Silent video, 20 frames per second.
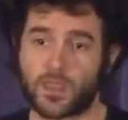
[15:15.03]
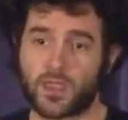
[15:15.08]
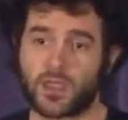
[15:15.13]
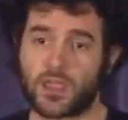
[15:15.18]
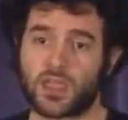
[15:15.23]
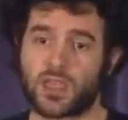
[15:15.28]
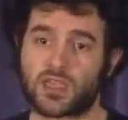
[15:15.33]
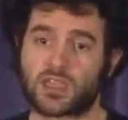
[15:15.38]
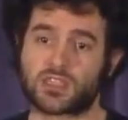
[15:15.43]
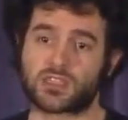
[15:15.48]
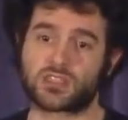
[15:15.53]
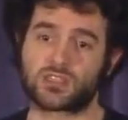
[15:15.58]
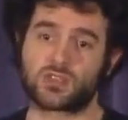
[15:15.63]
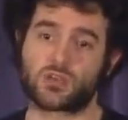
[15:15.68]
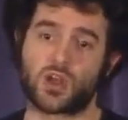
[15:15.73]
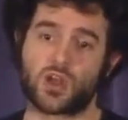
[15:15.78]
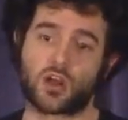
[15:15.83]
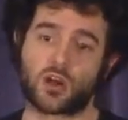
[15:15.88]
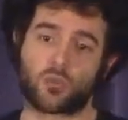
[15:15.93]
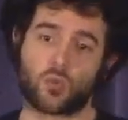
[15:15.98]
is
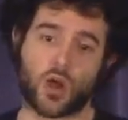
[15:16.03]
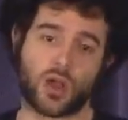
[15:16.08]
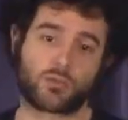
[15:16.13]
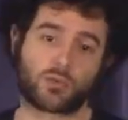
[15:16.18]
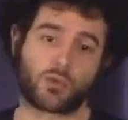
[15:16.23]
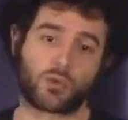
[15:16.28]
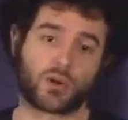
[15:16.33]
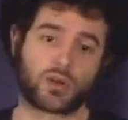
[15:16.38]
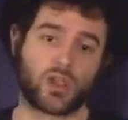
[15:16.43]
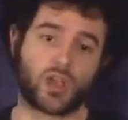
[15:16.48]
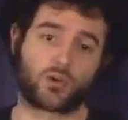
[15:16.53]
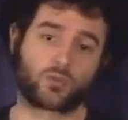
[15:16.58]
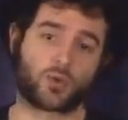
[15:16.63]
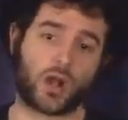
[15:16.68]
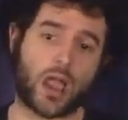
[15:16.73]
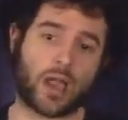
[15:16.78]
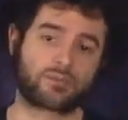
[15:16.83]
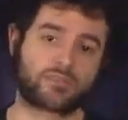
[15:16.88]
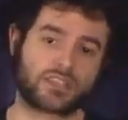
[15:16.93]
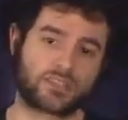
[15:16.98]
uh, one, we're working on
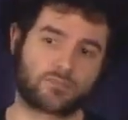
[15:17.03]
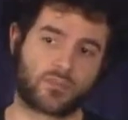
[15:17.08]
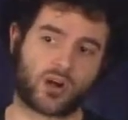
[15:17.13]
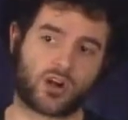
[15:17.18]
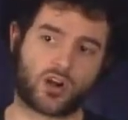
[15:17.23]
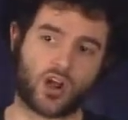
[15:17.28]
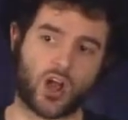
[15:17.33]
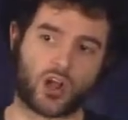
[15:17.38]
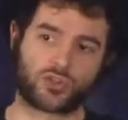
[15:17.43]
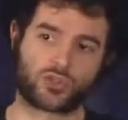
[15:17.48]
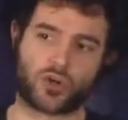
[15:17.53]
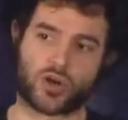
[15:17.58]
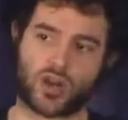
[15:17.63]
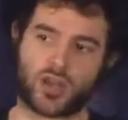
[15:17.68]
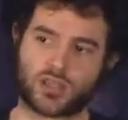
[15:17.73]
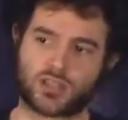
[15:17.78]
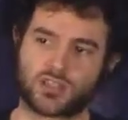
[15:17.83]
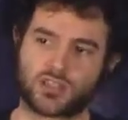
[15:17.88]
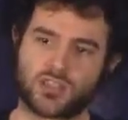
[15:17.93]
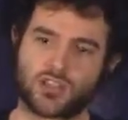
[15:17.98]
wrapped smart
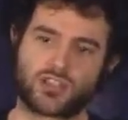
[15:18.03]
contracts.